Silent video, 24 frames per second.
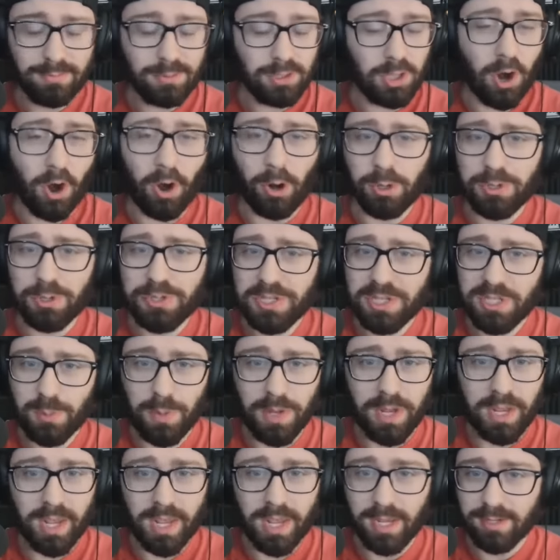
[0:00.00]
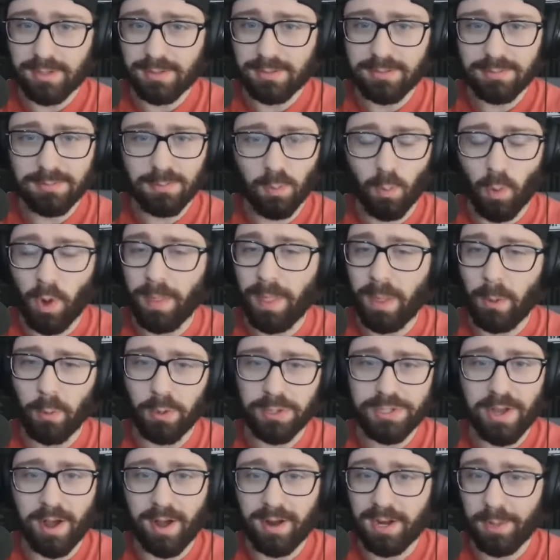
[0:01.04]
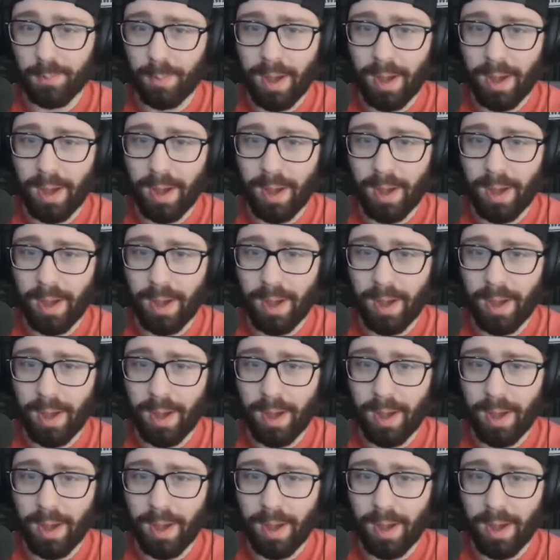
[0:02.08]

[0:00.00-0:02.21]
Karlsson's being one that we'll talk